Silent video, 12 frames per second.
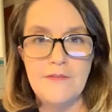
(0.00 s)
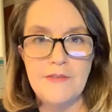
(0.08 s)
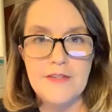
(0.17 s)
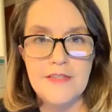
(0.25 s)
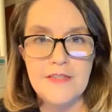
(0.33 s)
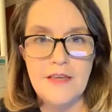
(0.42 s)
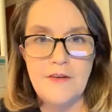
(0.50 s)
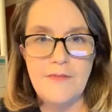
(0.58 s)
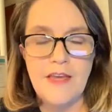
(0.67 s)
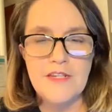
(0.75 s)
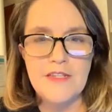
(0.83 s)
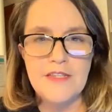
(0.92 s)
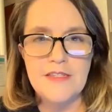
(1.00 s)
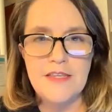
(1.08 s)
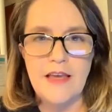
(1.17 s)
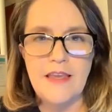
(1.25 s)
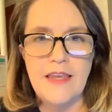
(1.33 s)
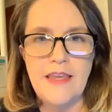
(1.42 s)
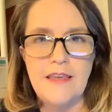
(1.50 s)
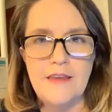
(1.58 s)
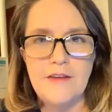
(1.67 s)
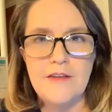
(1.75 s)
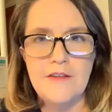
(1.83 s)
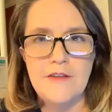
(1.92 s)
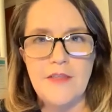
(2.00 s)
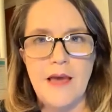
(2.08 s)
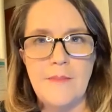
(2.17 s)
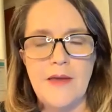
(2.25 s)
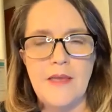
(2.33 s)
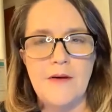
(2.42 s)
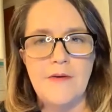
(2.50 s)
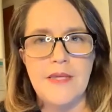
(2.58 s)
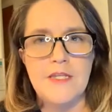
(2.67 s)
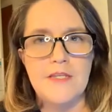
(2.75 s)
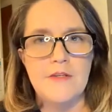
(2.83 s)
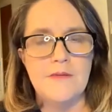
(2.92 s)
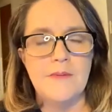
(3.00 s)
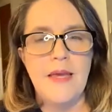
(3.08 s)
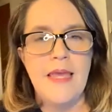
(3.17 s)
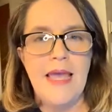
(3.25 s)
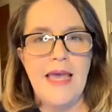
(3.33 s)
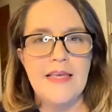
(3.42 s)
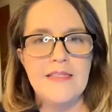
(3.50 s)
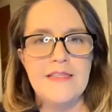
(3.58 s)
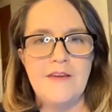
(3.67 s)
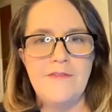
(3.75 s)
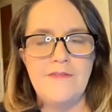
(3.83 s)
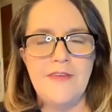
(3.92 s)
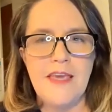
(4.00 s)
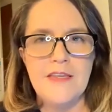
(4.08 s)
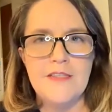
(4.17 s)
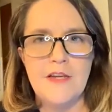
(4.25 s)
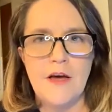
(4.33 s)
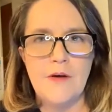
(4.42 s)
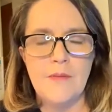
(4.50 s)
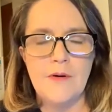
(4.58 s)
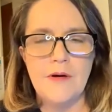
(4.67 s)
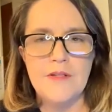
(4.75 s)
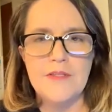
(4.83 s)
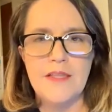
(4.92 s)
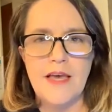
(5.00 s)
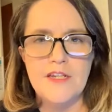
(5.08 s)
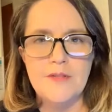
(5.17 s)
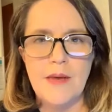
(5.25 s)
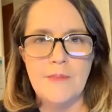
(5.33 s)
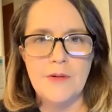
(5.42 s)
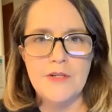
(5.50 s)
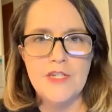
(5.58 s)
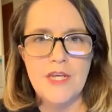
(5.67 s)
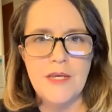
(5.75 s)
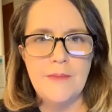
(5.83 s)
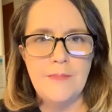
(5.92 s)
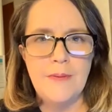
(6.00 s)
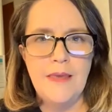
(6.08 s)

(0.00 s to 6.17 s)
Francisco Veg Society. You can do that by going to sfvs.org/membership.